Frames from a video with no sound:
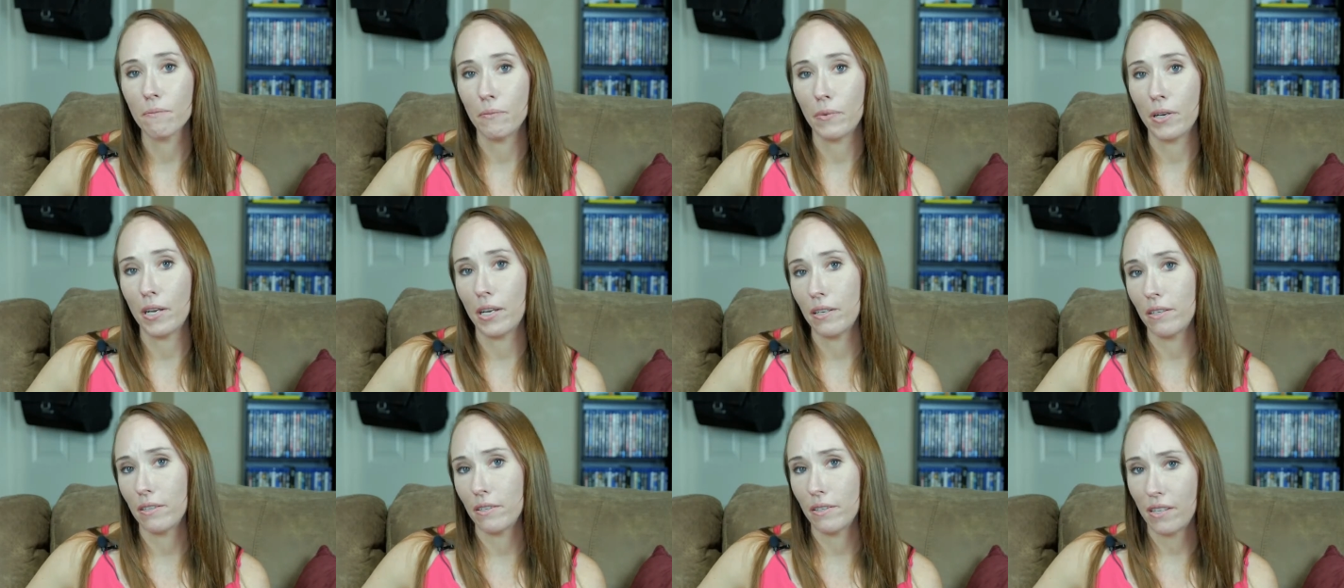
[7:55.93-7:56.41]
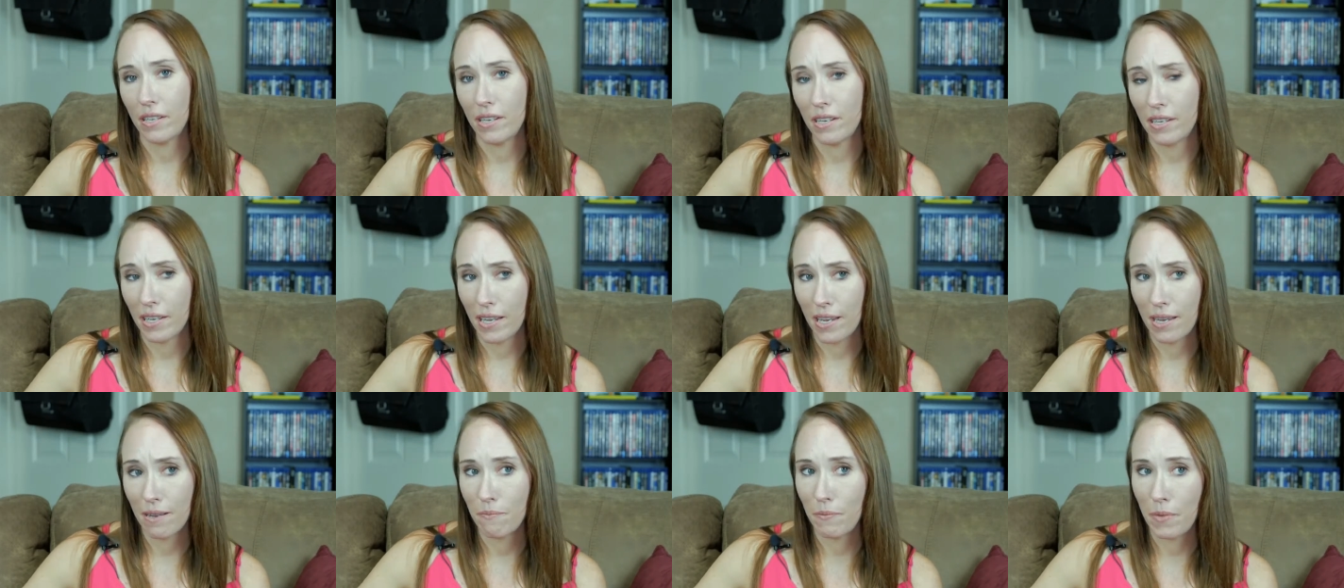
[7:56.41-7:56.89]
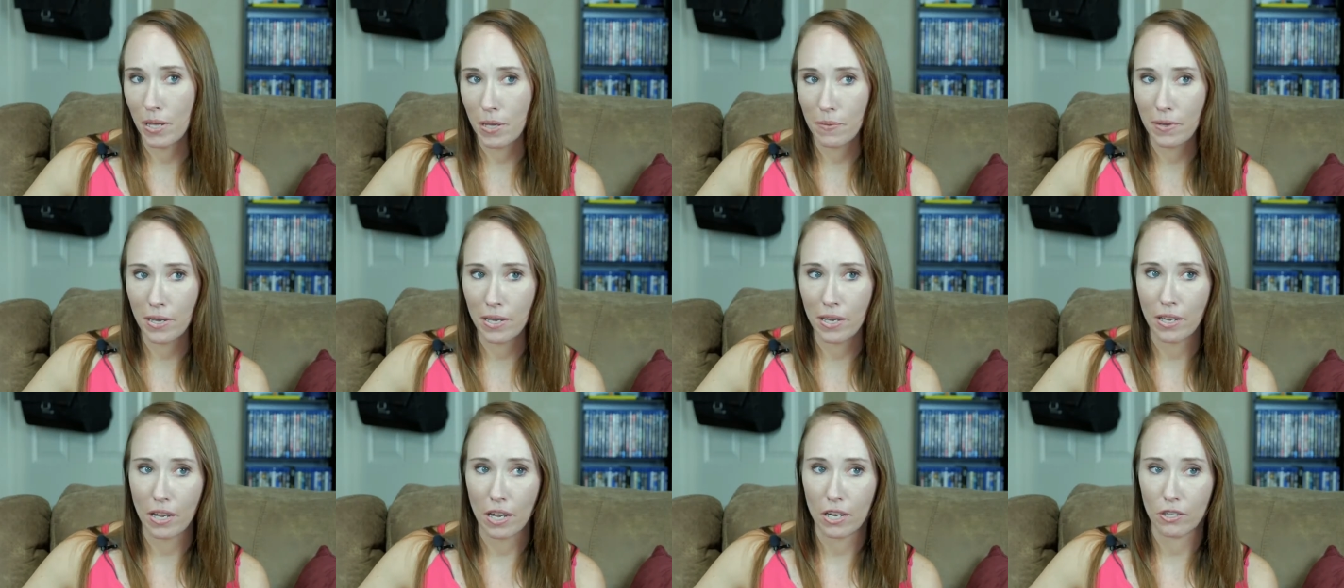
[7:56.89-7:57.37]
But then again,
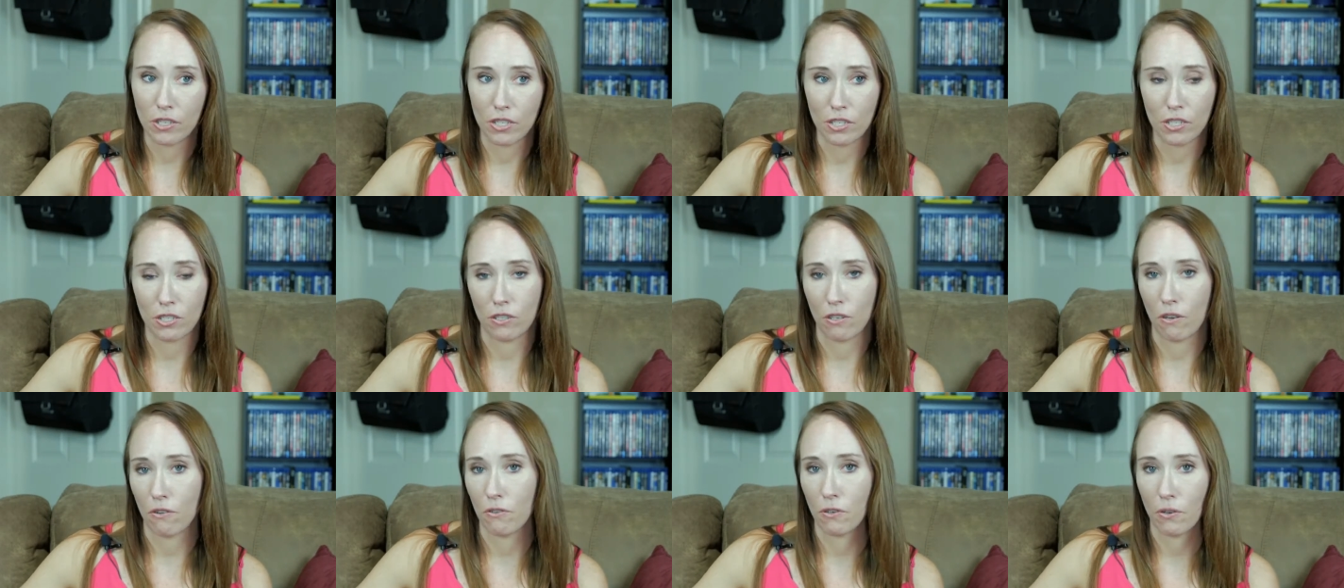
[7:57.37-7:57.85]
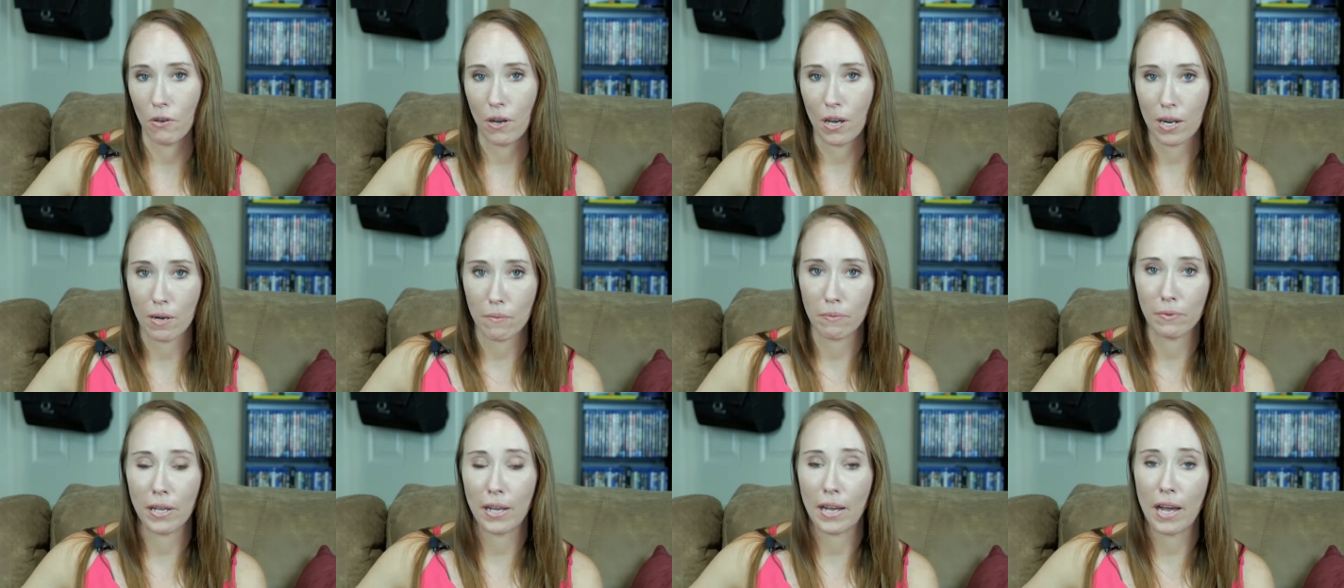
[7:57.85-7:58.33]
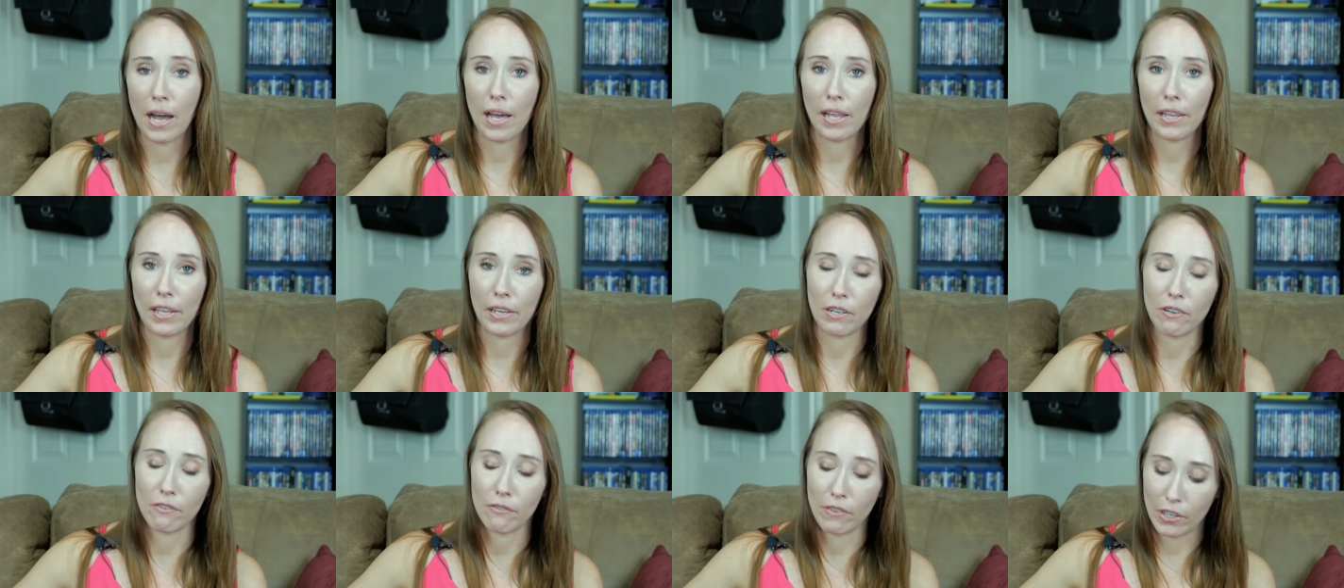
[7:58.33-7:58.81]
maybe I just don't know how to apply
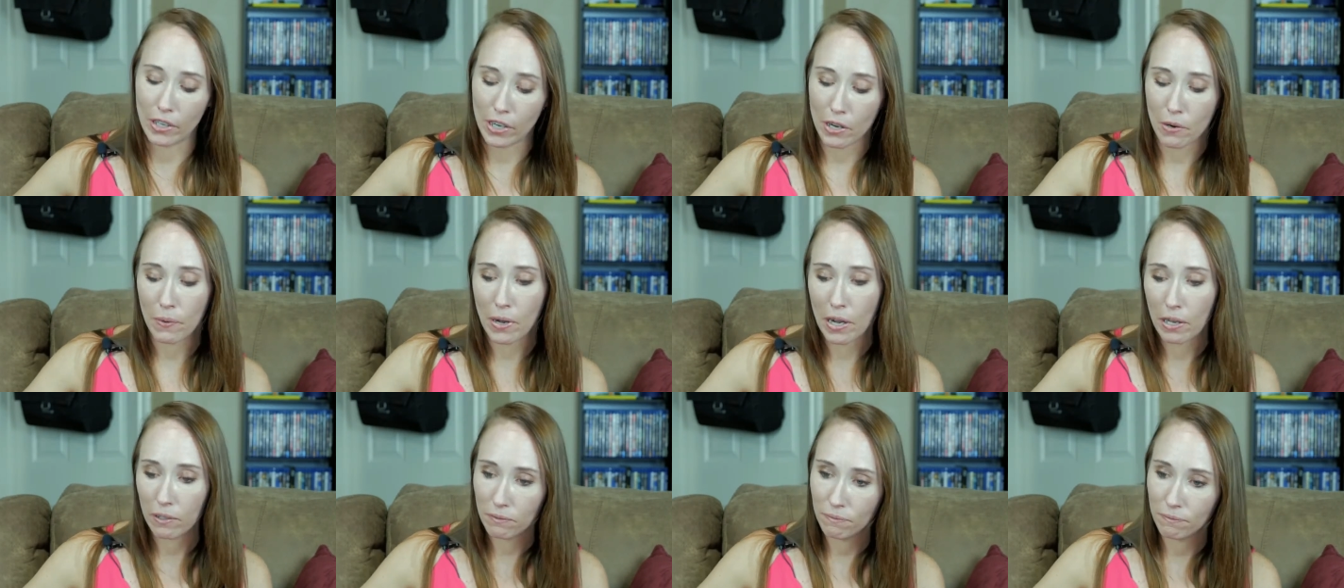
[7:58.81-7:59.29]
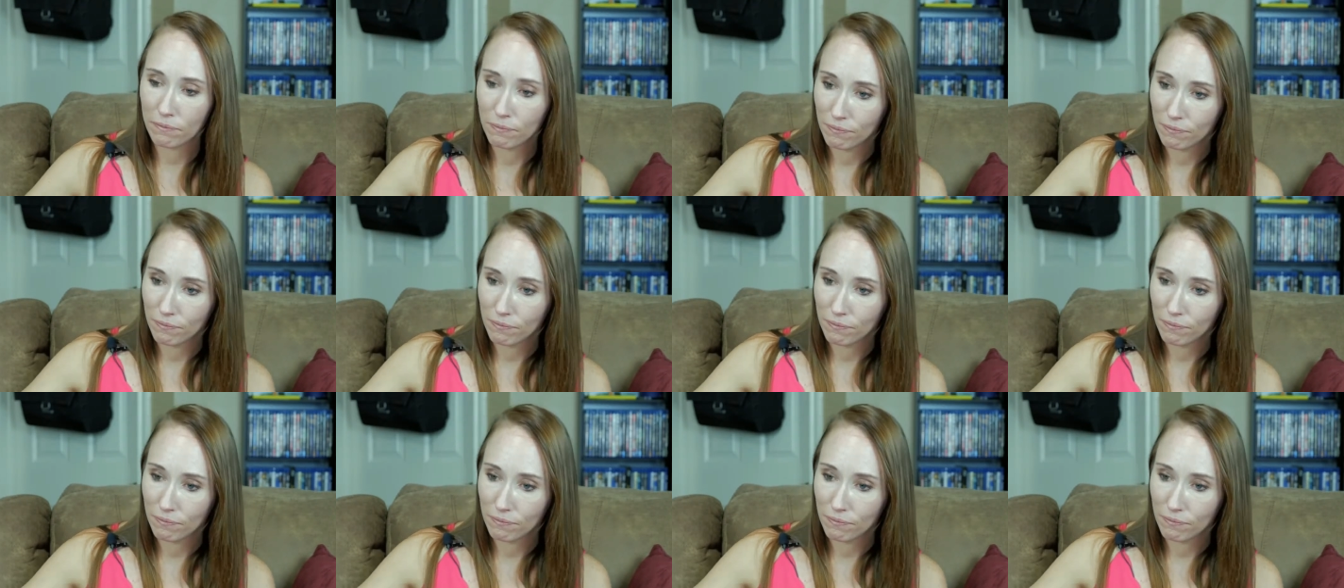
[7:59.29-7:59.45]
eyeliner very well.